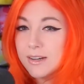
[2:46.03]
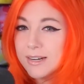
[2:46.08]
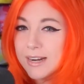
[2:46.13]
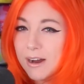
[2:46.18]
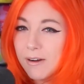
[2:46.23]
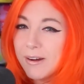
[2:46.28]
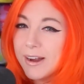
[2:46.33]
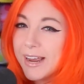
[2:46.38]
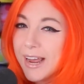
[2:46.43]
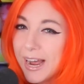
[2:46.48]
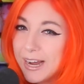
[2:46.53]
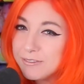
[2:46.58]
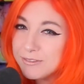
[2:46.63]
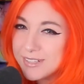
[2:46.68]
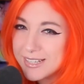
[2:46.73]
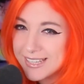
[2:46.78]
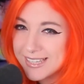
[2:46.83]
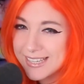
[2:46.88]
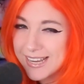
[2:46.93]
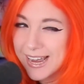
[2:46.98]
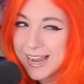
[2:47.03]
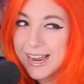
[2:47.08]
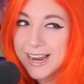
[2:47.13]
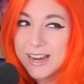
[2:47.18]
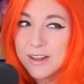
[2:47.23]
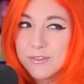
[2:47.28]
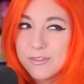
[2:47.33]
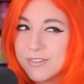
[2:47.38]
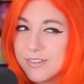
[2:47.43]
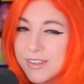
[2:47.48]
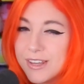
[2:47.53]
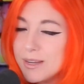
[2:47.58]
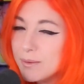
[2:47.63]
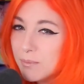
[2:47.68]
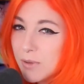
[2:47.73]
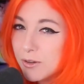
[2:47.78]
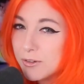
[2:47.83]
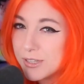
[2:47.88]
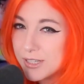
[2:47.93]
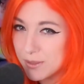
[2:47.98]
Now, I have to say, the
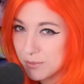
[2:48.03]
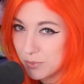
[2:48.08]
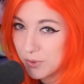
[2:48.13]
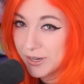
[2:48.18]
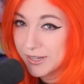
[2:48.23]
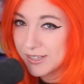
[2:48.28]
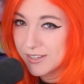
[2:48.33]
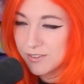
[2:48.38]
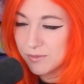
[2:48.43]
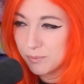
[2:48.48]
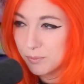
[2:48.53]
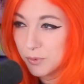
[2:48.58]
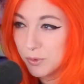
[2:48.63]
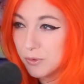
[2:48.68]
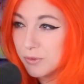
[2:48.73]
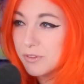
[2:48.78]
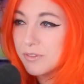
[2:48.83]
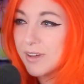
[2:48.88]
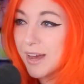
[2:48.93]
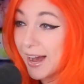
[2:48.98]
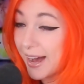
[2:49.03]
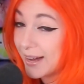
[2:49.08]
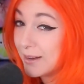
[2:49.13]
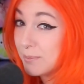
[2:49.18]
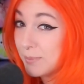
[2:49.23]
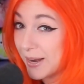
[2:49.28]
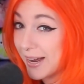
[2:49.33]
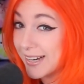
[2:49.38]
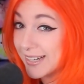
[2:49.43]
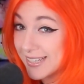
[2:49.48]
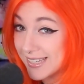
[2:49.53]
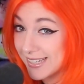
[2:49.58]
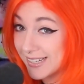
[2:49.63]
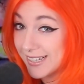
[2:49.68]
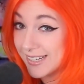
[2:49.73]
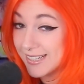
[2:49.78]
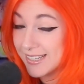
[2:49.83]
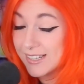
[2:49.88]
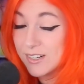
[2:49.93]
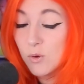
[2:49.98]
most impressive booth at PAX
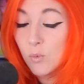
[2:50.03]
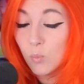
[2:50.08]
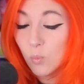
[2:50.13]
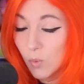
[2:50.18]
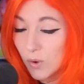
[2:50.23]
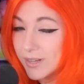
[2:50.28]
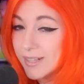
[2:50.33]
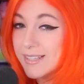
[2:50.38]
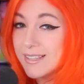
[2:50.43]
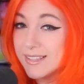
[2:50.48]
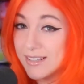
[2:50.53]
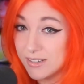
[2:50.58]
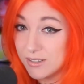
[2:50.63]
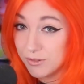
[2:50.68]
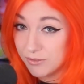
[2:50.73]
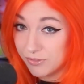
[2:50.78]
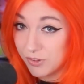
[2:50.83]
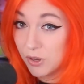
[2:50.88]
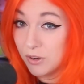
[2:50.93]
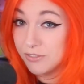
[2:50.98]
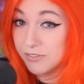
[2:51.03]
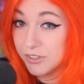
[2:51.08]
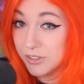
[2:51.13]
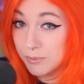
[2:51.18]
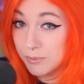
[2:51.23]
East was the Devolver